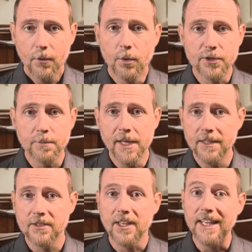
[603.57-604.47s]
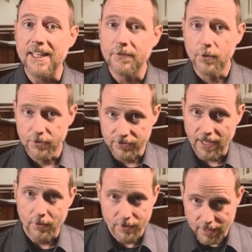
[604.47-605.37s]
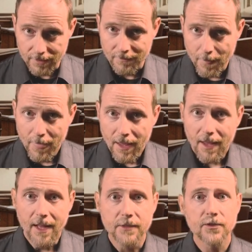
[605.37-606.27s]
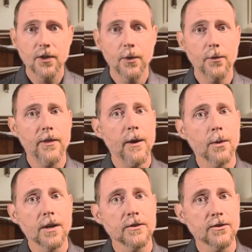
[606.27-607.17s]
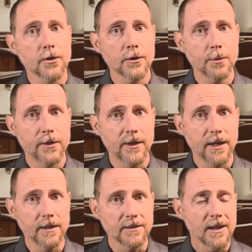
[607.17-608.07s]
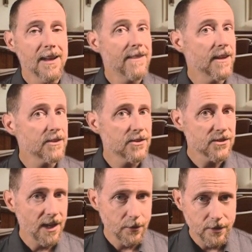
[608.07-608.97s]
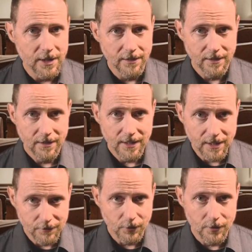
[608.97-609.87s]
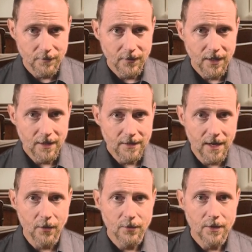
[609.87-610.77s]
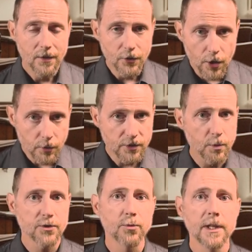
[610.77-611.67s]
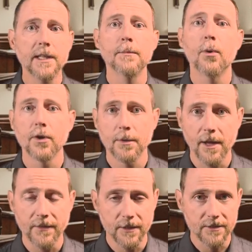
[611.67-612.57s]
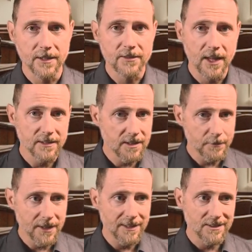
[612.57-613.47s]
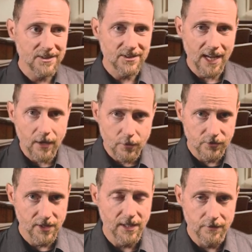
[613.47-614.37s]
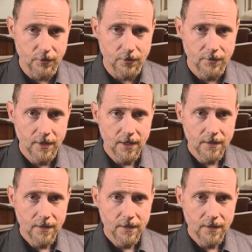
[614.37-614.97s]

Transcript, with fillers: which means evil sounding. And so they were concerned with things that sounded evil. Now, notice what's really important about this is that something that sounds evil,